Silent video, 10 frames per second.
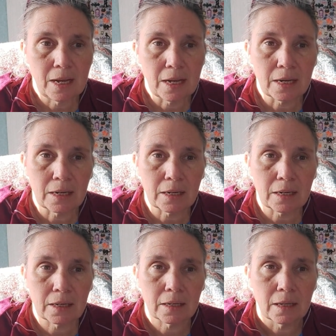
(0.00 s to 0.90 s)

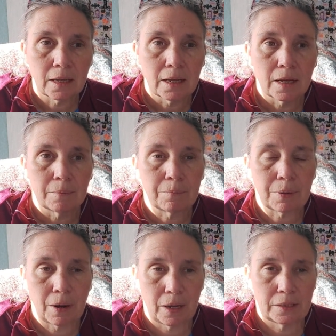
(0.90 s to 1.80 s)
a
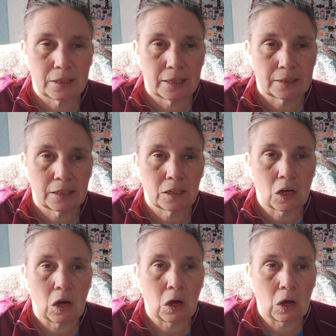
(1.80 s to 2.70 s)
project
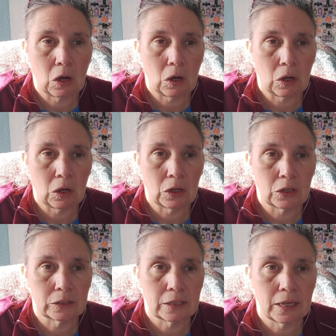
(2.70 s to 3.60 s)

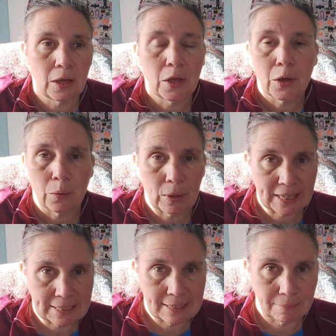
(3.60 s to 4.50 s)
called
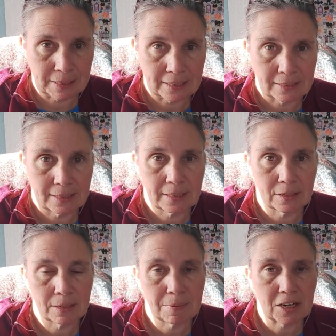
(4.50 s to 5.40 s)
Wicked Siblings.
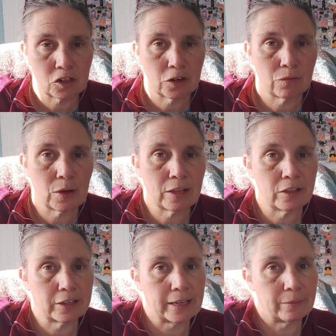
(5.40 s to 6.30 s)
Here's a picture of what it'll
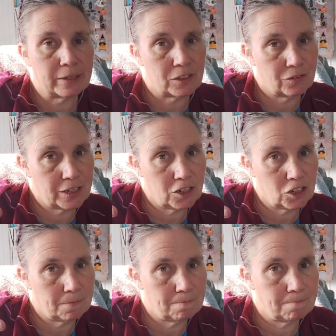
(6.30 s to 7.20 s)
look like when it's finished.